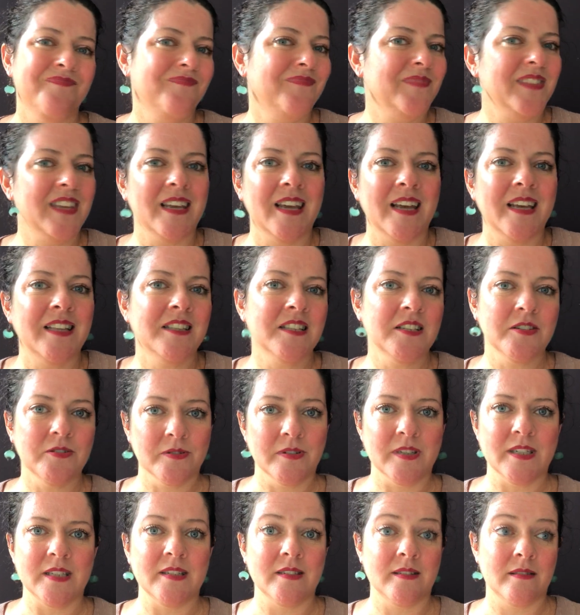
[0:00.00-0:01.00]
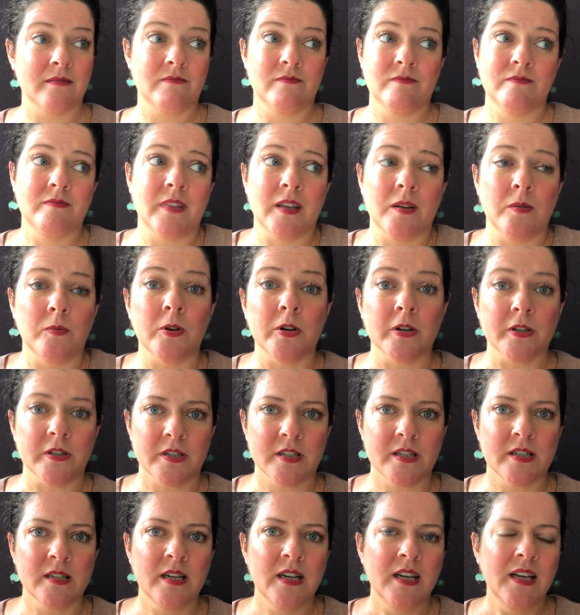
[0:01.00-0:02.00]
The answer is they
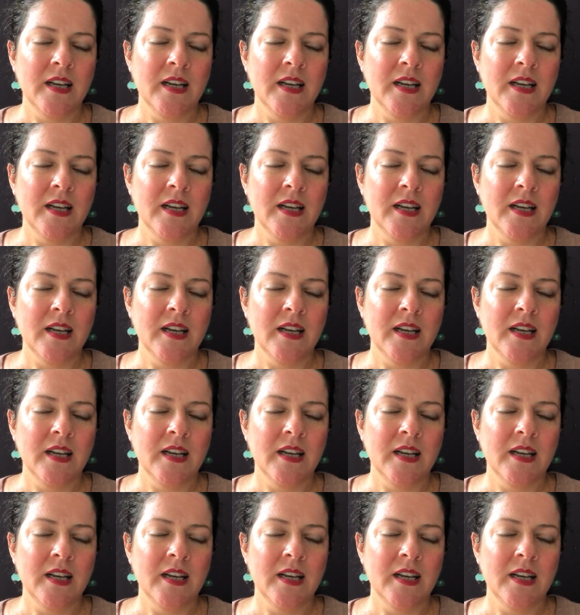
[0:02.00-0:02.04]
won't.